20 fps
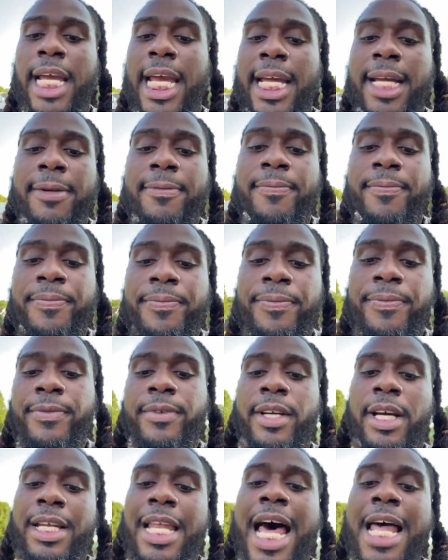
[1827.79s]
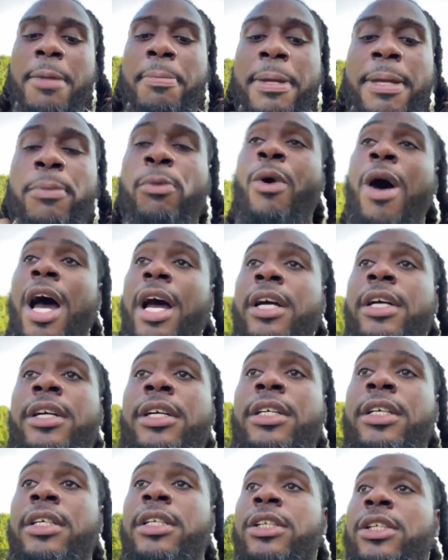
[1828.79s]
Okay? A lot of people
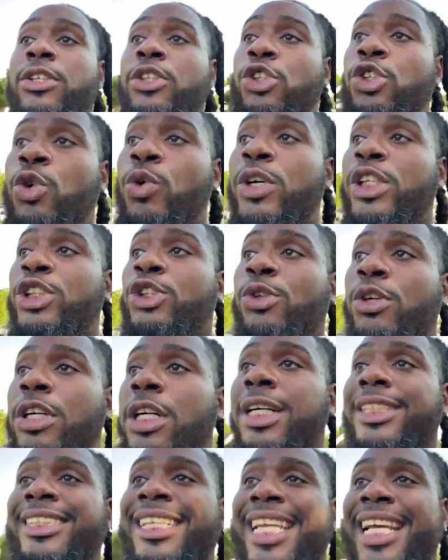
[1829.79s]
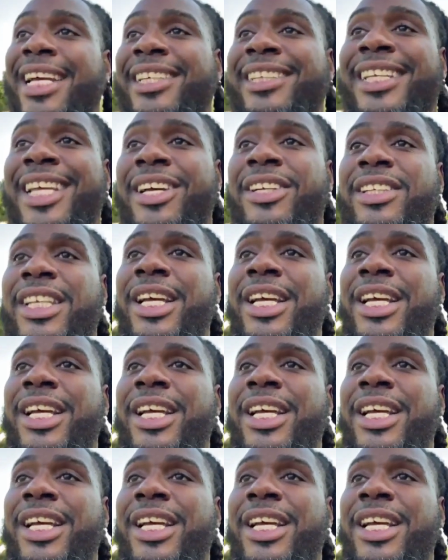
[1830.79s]
are doing drugs and they're